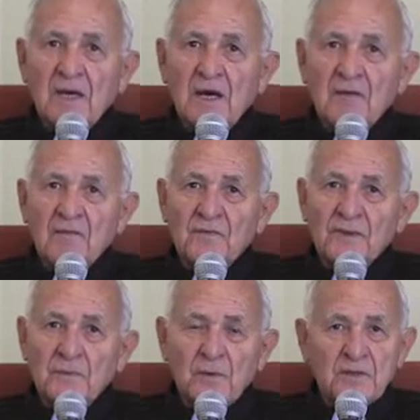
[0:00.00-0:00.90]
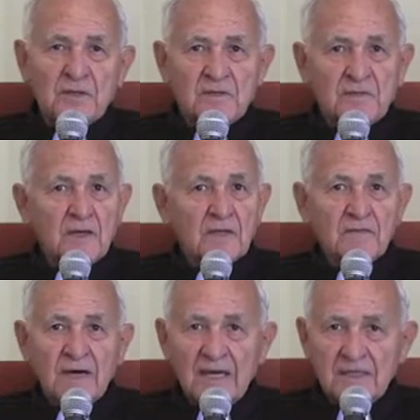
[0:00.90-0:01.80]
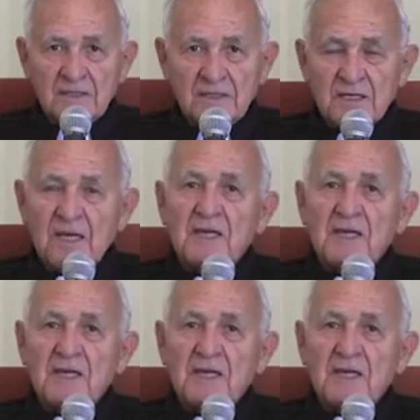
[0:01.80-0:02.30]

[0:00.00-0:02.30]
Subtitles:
of the importance of nonviolence.